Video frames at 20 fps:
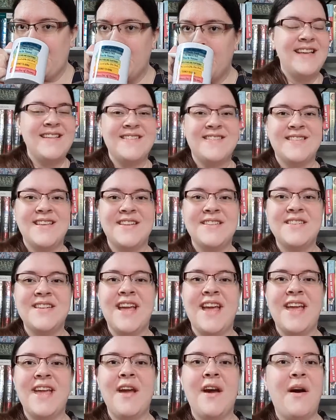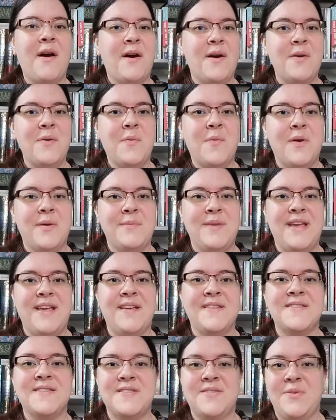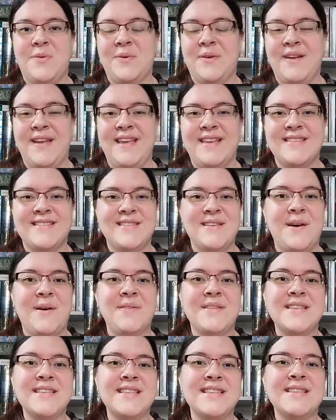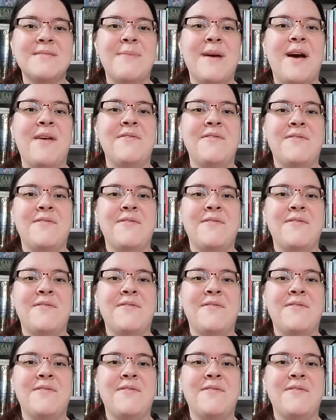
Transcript: It's such a heartwarming story. So this is about